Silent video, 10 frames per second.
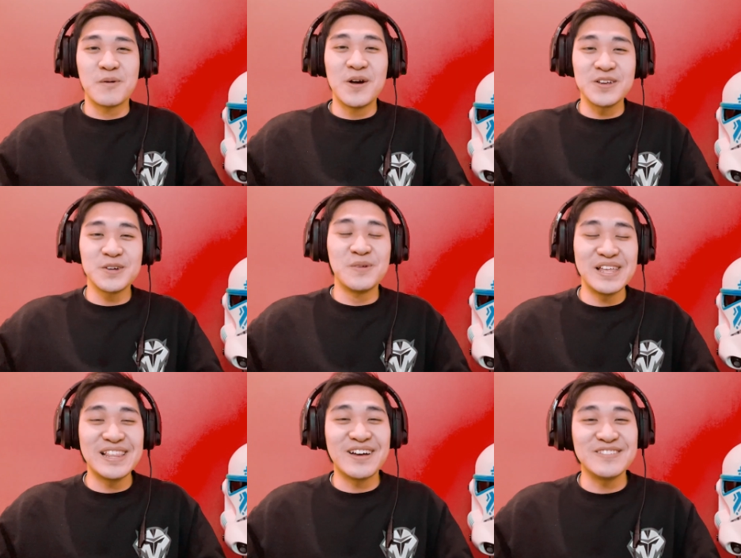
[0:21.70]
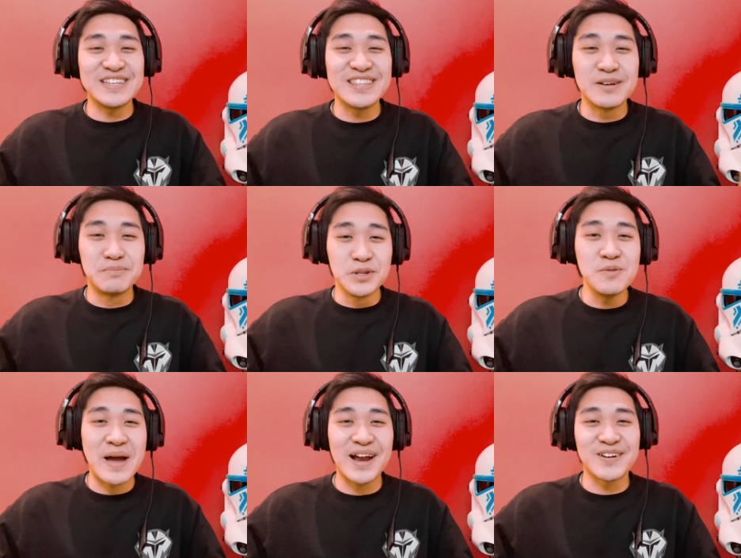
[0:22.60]
We also really love seeing the blue
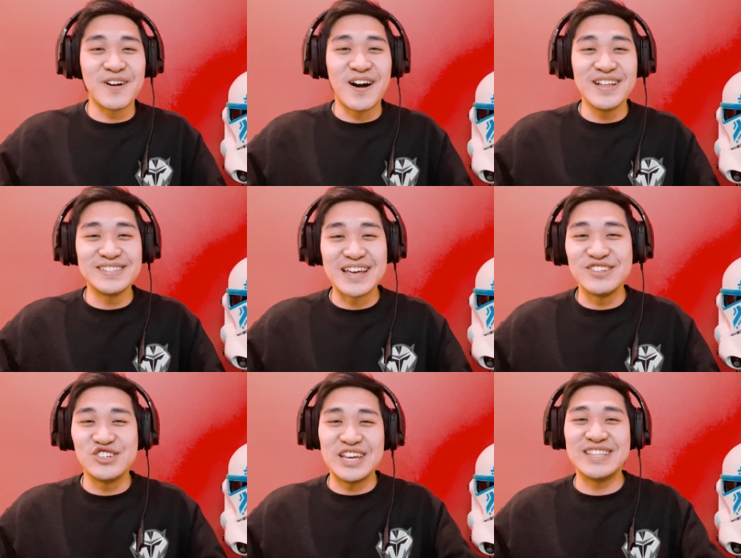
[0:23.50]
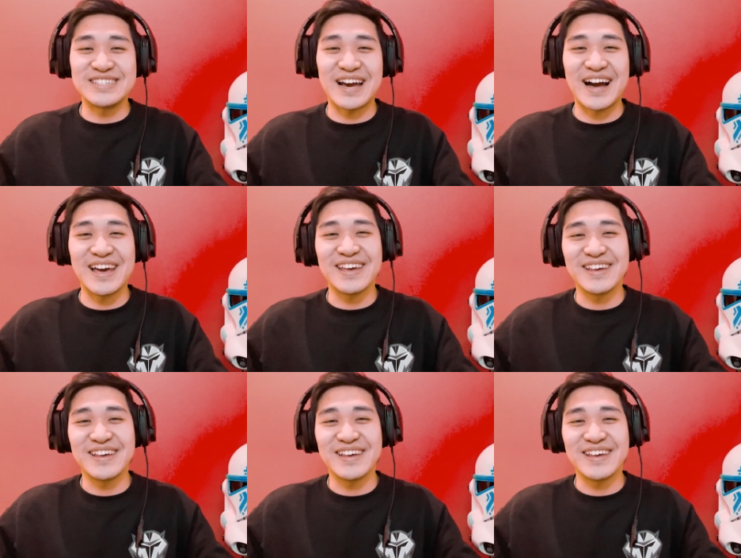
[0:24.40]
macarons and jeans guy